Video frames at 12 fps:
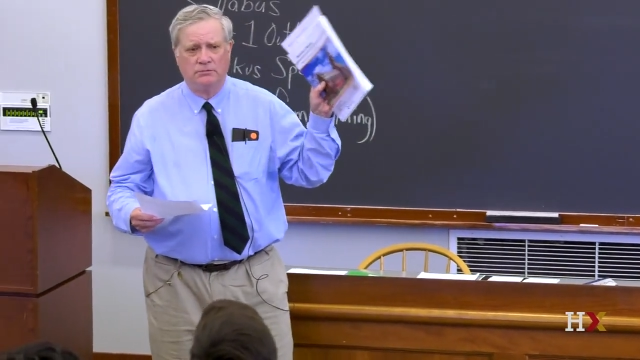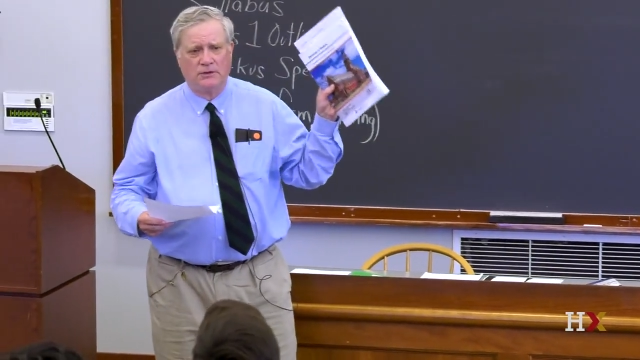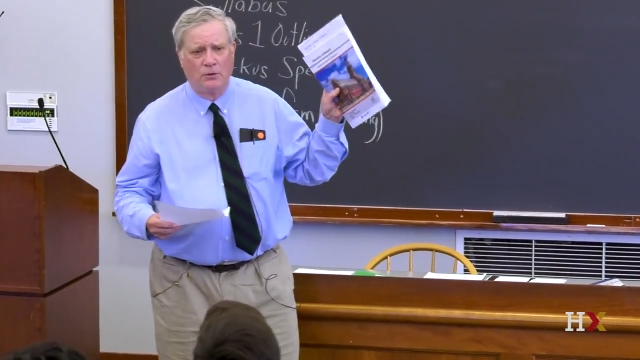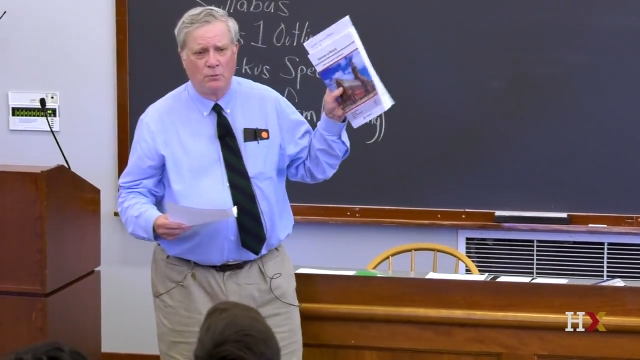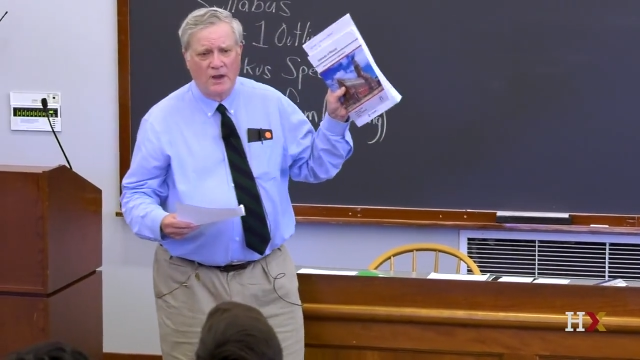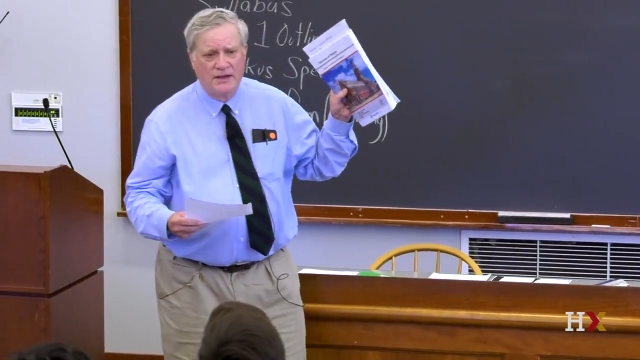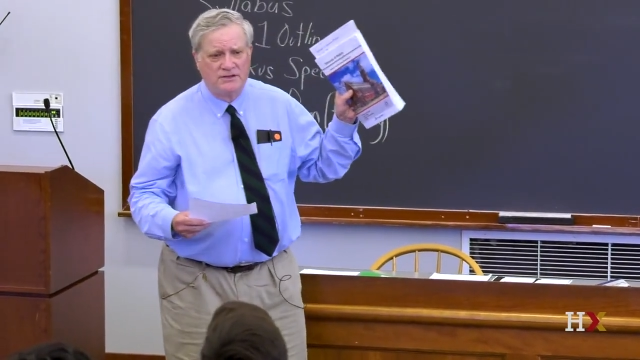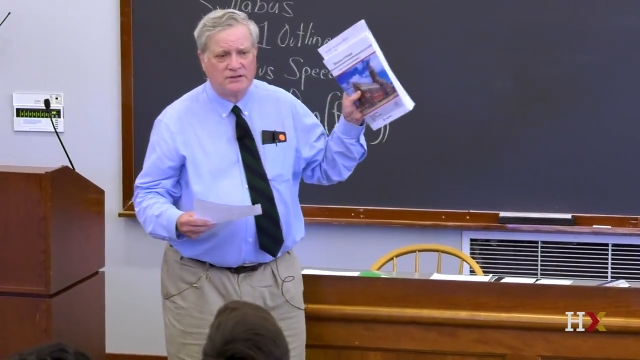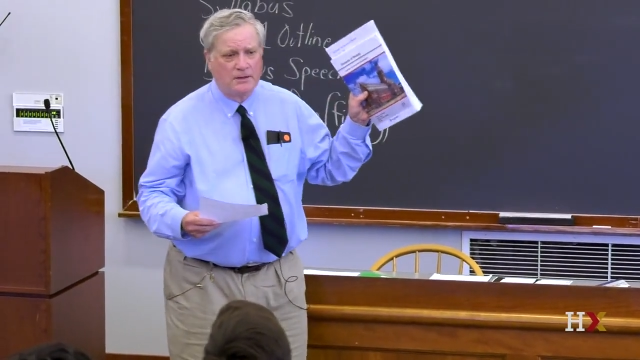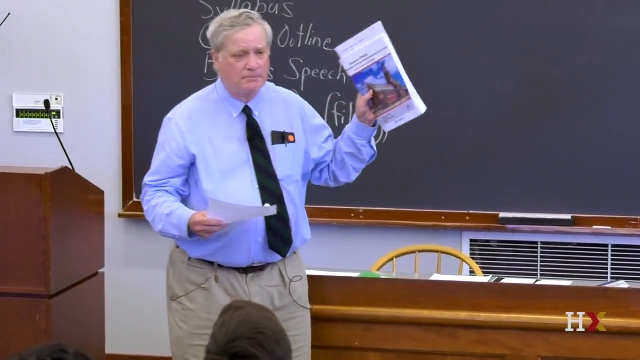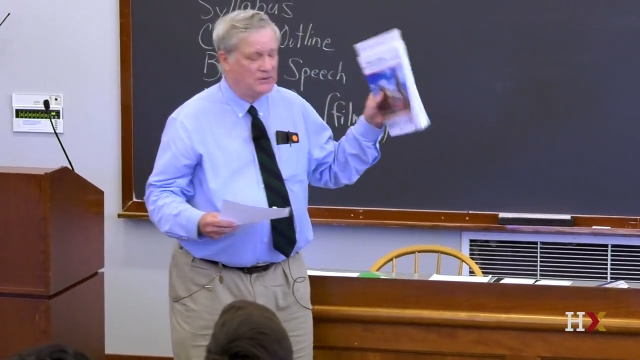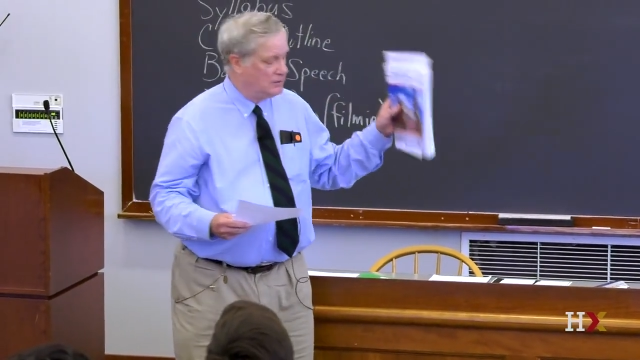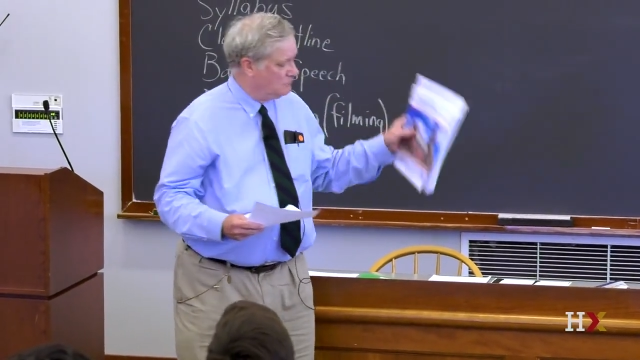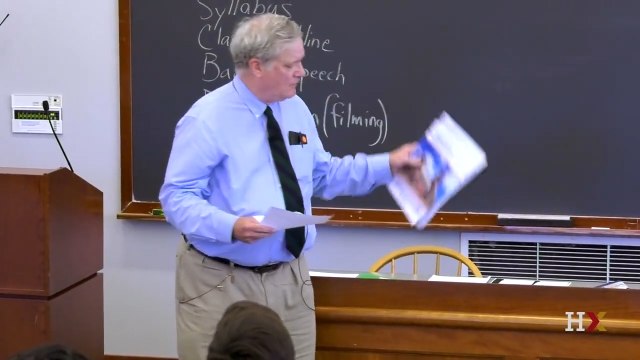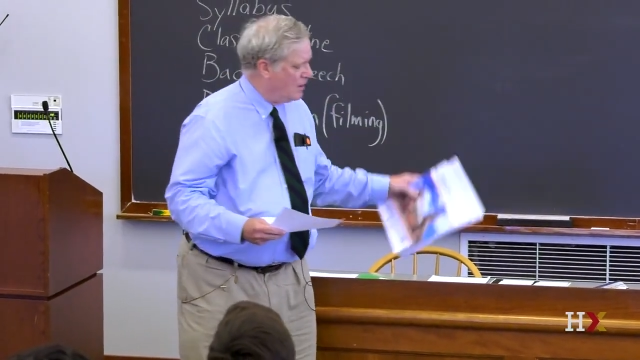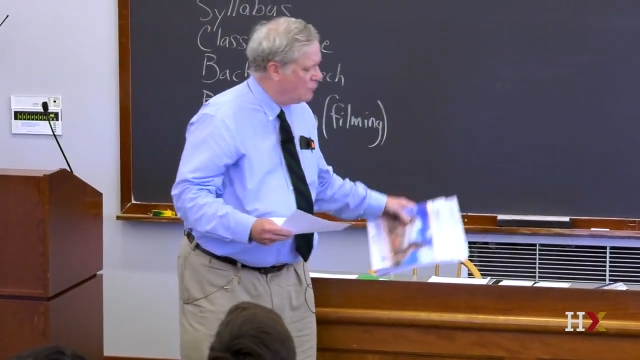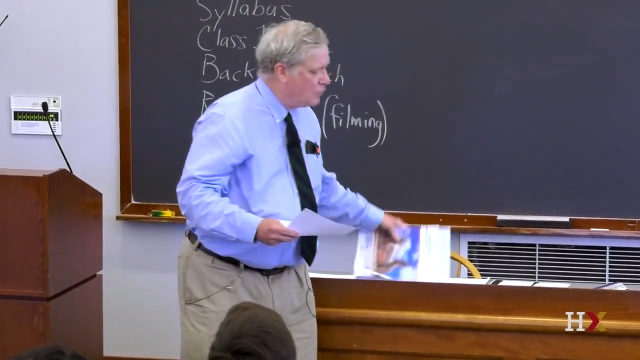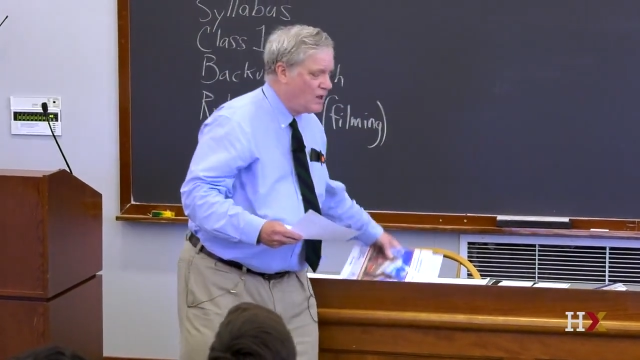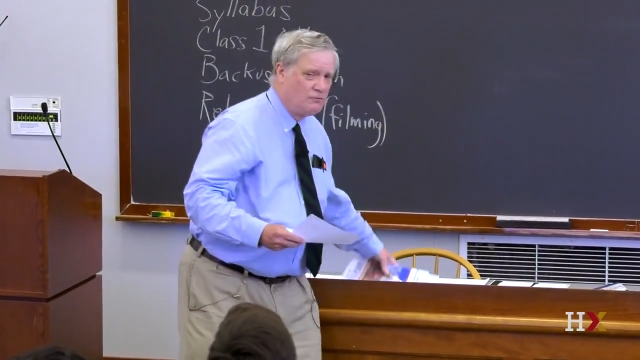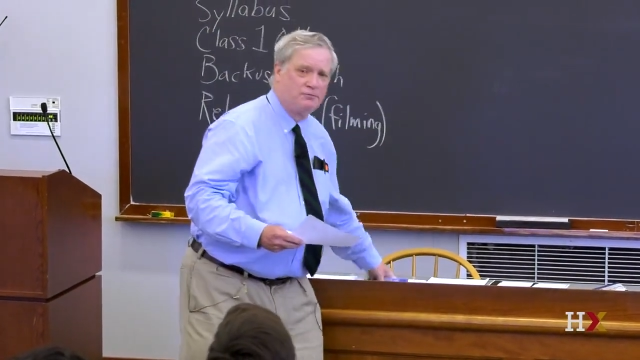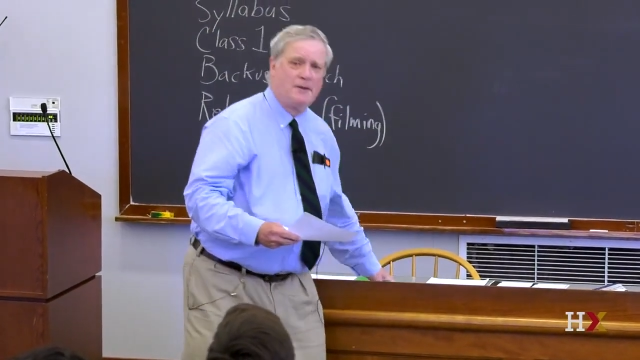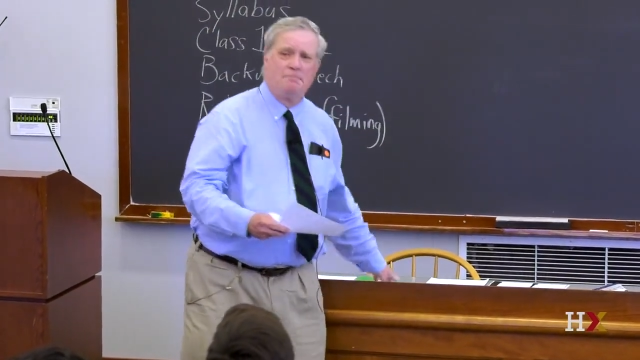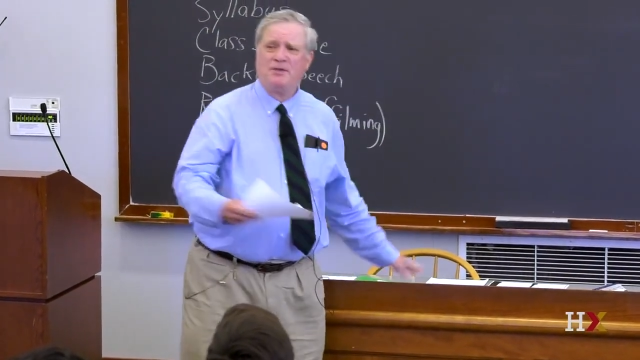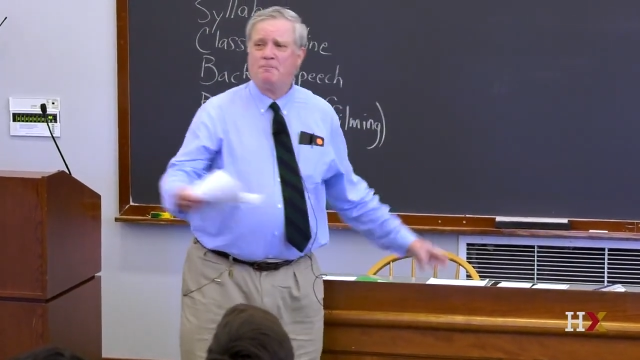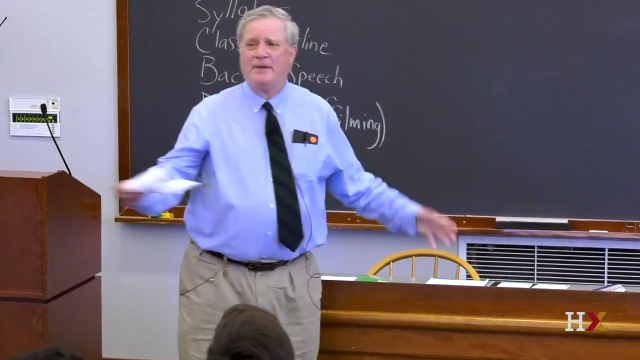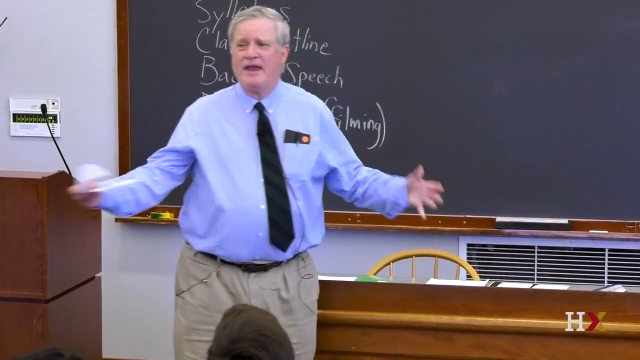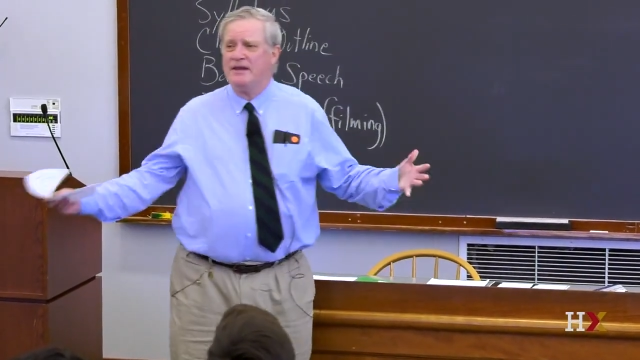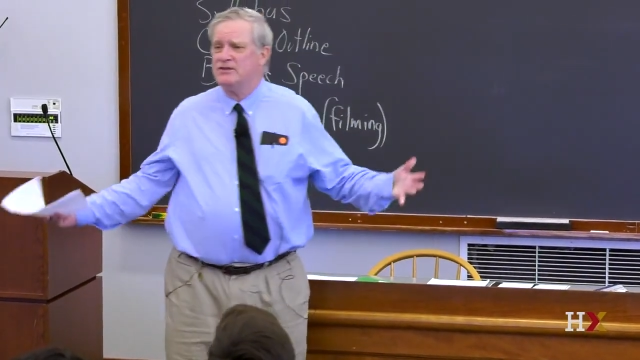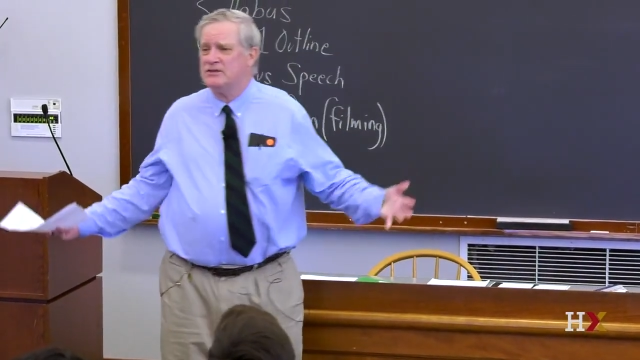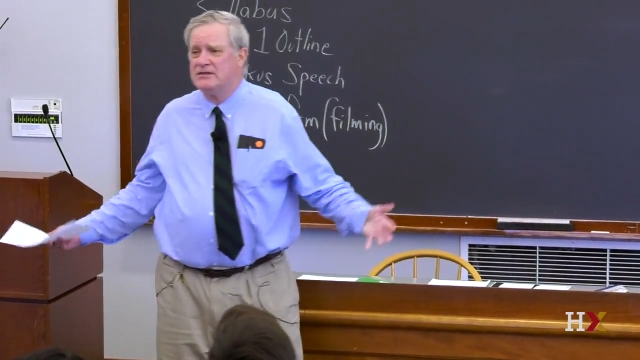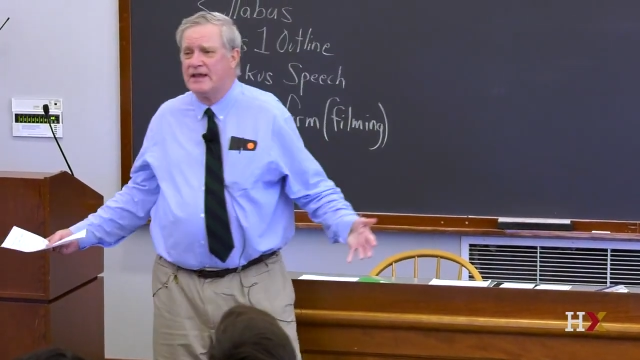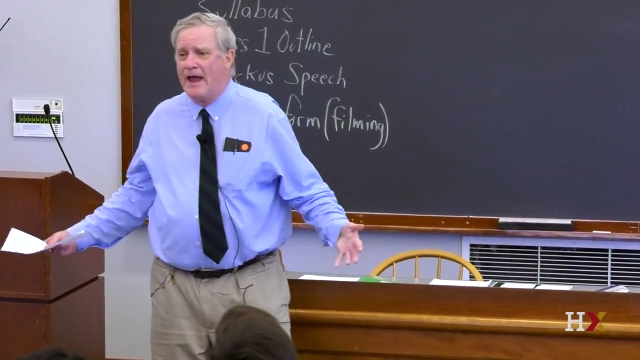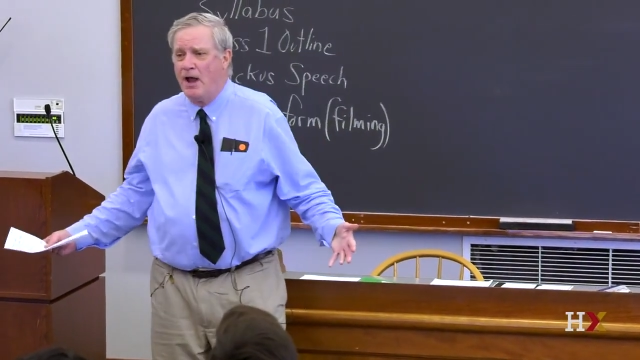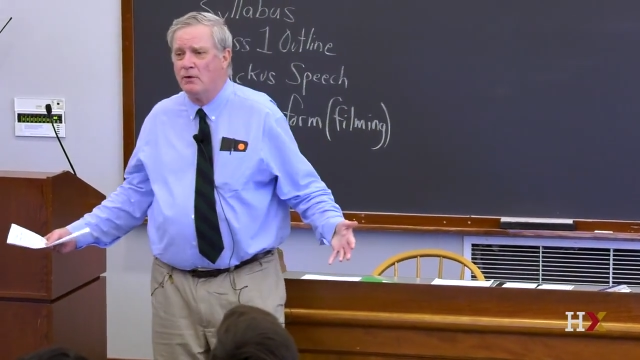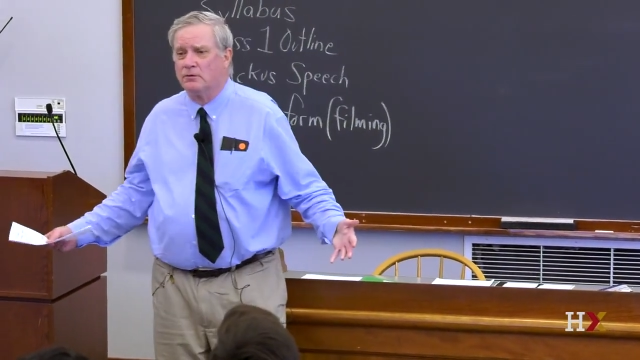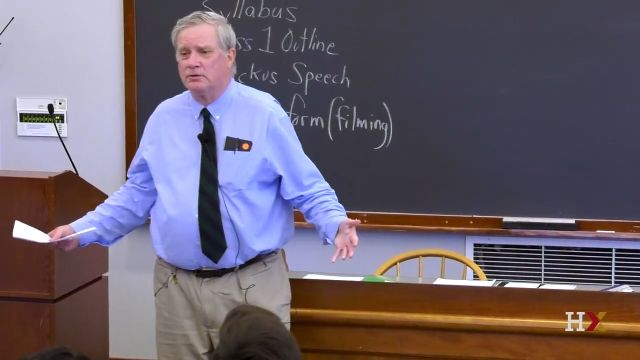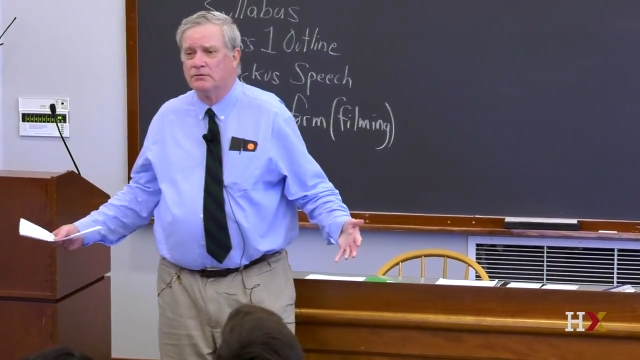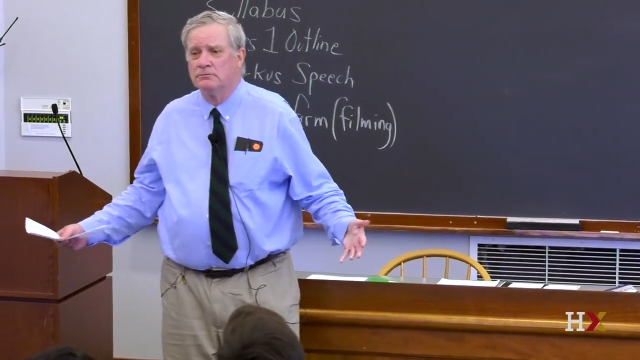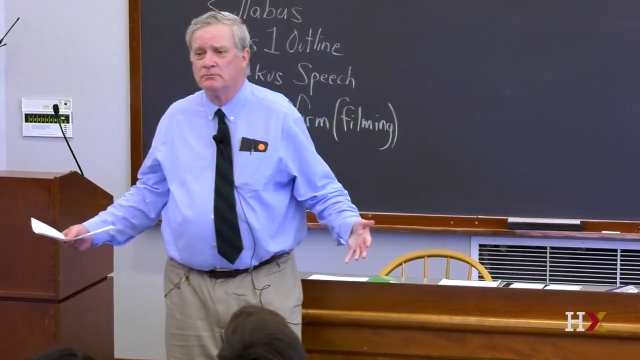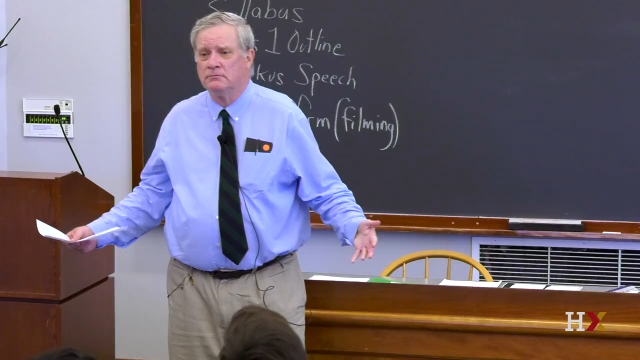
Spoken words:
It weighs something. Well, rip the pages out.